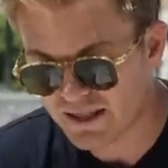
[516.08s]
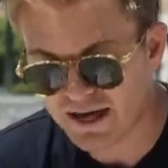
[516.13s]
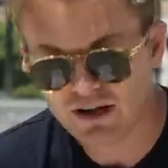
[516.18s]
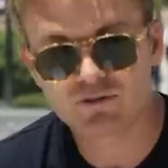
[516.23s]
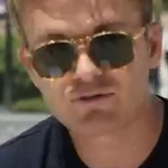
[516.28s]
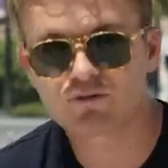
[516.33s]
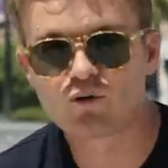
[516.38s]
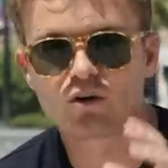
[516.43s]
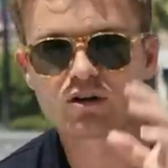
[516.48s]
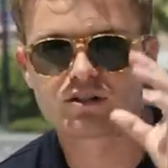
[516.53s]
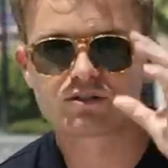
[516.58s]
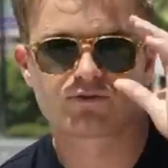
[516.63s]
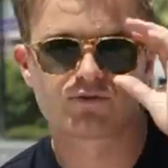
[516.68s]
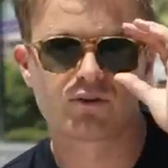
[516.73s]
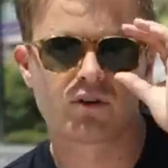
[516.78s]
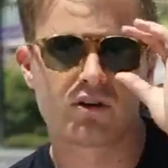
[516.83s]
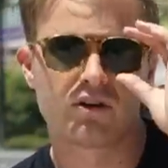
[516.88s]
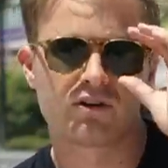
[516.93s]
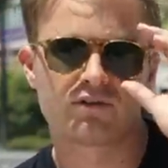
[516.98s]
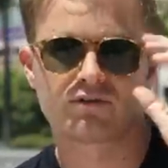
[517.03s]
of course,
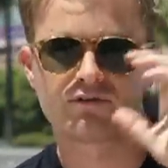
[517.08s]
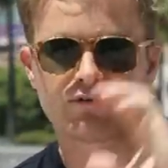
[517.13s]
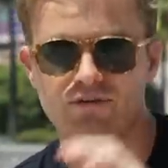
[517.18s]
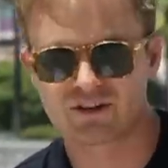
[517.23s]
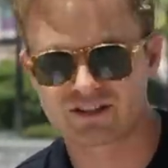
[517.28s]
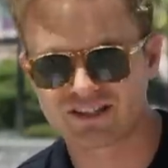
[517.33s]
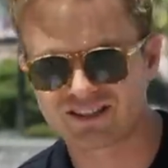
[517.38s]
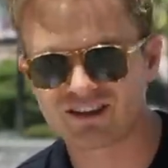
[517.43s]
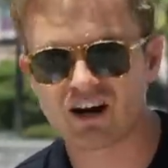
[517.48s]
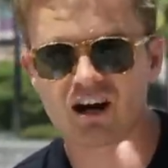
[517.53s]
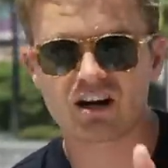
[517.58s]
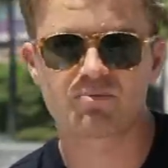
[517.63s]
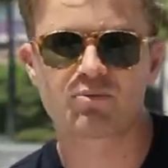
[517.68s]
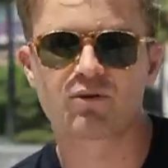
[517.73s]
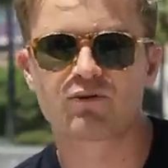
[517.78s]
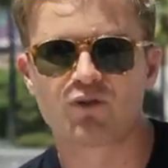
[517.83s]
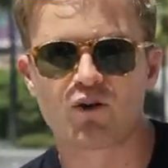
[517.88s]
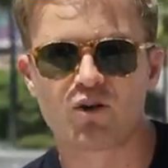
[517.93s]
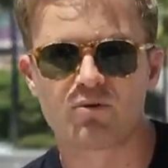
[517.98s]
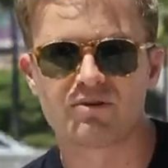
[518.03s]
for start
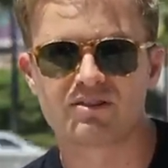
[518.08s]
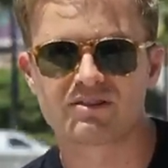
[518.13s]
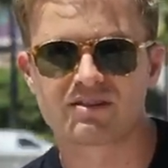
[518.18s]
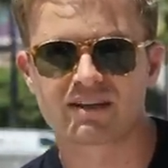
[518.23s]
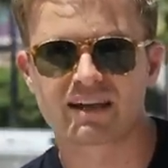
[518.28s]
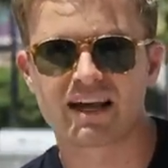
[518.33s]
performance,